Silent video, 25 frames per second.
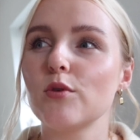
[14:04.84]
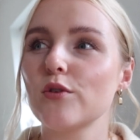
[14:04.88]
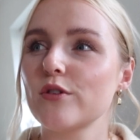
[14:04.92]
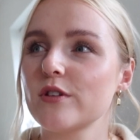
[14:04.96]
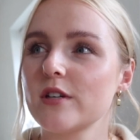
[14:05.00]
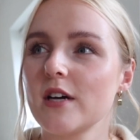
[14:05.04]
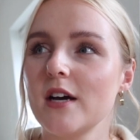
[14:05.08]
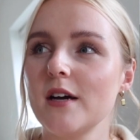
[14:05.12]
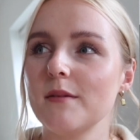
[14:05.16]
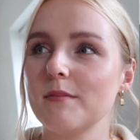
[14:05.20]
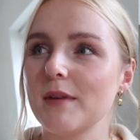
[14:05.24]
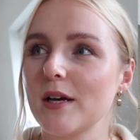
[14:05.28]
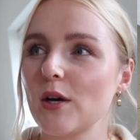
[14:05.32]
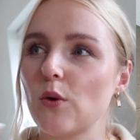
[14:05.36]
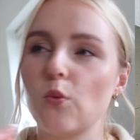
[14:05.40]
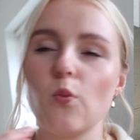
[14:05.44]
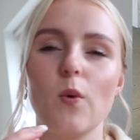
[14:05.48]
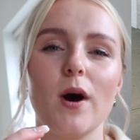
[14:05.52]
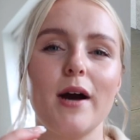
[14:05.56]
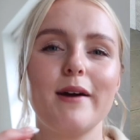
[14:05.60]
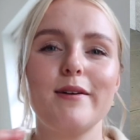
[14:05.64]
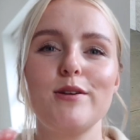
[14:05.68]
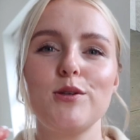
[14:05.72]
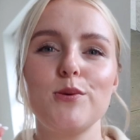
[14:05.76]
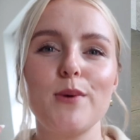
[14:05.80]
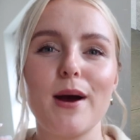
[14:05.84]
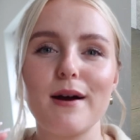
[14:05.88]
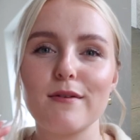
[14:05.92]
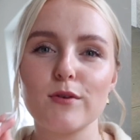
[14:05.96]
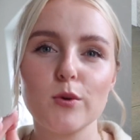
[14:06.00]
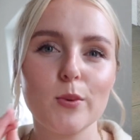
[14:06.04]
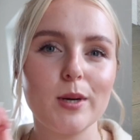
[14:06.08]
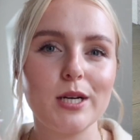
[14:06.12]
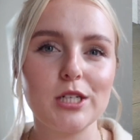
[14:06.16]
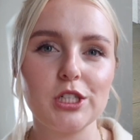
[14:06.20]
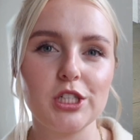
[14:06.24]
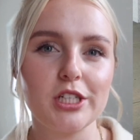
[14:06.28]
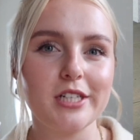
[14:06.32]
all the time? Like, why would you ever
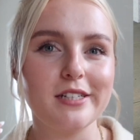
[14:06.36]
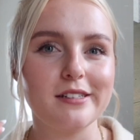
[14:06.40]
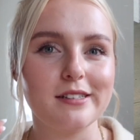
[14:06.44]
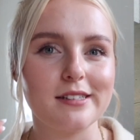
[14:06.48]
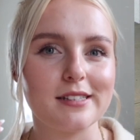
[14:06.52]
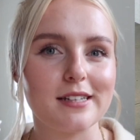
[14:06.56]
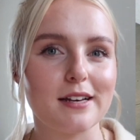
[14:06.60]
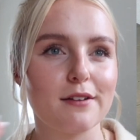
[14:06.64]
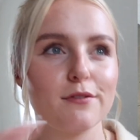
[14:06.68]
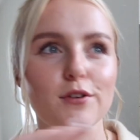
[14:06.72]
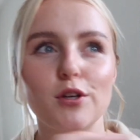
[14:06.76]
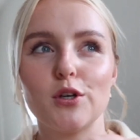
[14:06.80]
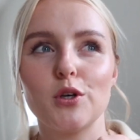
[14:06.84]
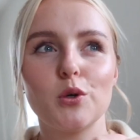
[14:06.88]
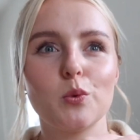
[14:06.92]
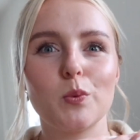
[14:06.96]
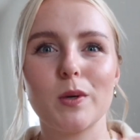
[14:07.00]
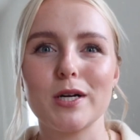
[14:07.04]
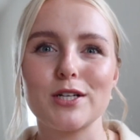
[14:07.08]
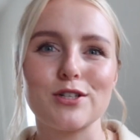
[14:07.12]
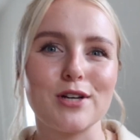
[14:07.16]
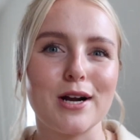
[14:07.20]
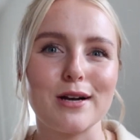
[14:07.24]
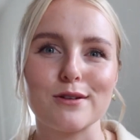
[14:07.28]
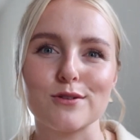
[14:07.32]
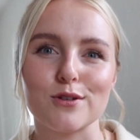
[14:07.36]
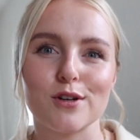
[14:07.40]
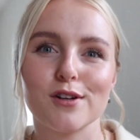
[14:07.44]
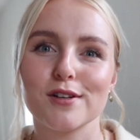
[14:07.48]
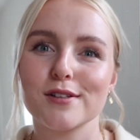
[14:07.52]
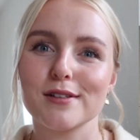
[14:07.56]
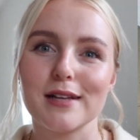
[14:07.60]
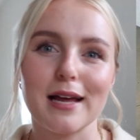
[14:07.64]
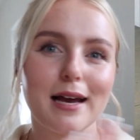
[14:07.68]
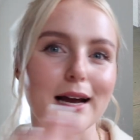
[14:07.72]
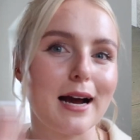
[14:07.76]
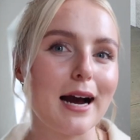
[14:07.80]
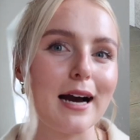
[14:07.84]
wear jeans if you could wear
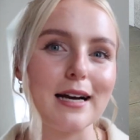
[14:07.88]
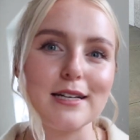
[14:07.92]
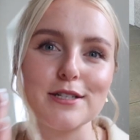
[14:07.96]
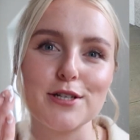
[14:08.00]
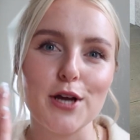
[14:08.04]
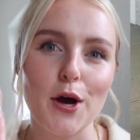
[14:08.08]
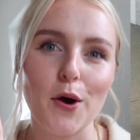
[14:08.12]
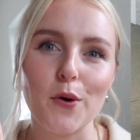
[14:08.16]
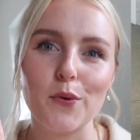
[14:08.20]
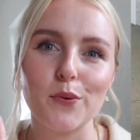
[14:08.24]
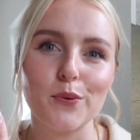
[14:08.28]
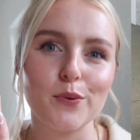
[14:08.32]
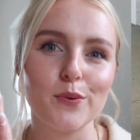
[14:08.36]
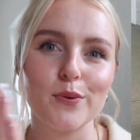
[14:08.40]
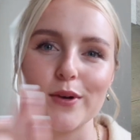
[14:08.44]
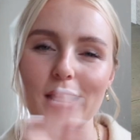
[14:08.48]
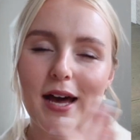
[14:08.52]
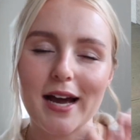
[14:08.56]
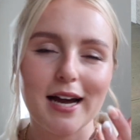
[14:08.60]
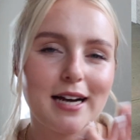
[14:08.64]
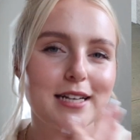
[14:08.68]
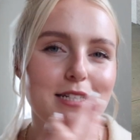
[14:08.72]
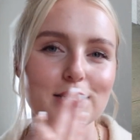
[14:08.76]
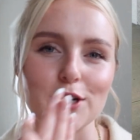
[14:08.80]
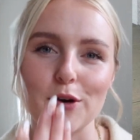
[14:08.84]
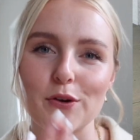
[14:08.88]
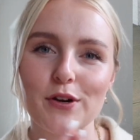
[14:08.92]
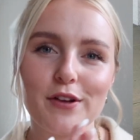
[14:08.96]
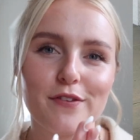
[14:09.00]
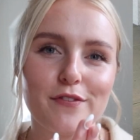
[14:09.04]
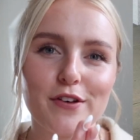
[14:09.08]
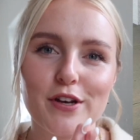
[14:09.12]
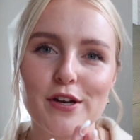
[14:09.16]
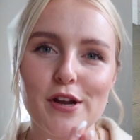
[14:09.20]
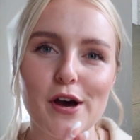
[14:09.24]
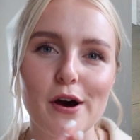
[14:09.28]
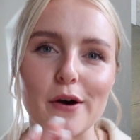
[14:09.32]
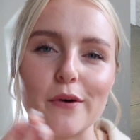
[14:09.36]
trousers? Like I don't
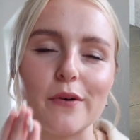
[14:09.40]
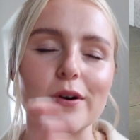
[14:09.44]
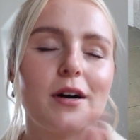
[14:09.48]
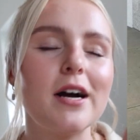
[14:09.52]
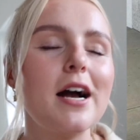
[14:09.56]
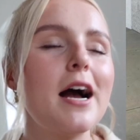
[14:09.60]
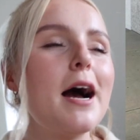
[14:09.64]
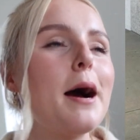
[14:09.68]
even know.